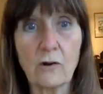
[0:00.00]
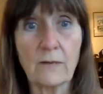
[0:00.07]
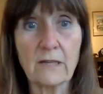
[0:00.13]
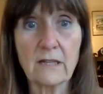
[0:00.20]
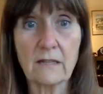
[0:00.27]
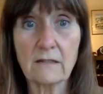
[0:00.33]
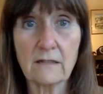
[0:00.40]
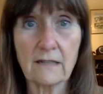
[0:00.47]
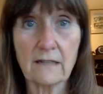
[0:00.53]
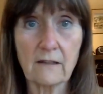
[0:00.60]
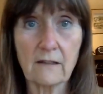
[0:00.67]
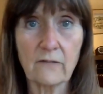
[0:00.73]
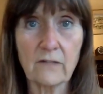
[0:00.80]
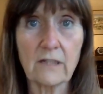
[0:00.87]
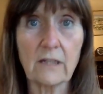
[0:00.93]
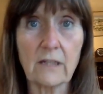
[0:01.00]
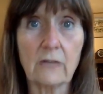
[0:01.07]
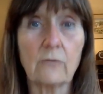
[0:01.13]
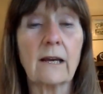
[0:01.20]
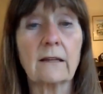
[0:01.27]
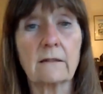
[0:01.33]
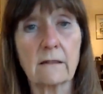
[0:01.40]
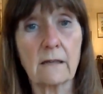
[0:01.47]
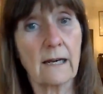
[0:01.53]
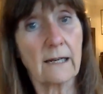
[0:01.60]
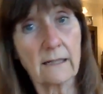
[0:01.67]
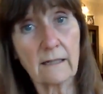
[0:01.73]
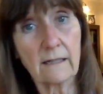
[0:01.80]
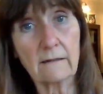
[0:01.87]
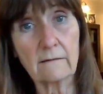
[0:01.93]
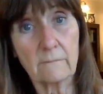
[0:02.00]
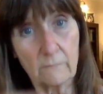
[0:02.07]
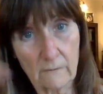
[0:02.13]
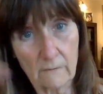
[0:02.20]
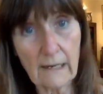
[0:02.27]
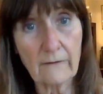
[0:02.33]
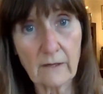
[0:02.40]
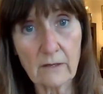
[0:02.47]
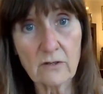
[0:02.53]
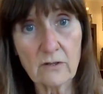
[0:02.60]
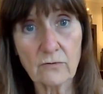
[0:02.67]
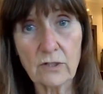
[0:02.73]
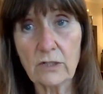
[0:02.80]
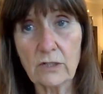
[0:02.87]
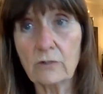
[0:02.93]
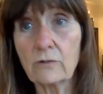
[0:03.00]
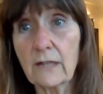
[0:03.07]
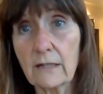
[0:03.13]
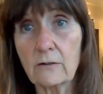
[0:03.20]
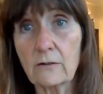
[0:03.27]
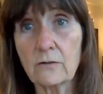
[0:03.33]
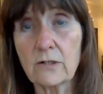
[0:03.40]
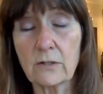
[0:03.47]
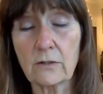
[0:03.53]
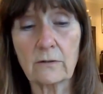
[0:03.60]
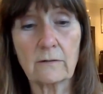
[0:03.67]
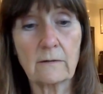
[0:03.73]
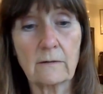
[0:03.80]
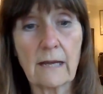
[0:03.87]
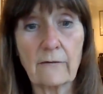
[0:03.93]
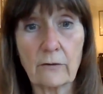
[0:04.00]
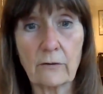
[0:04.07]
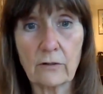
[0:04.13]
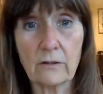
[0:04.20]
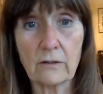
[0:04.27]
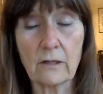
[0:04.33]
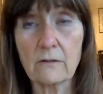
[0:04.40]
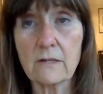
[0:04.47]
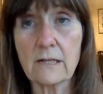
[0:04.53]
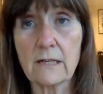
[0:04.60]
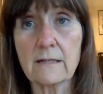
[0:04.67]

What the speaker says: underneath the video, and I can hand those on to you, get you to have a look at those.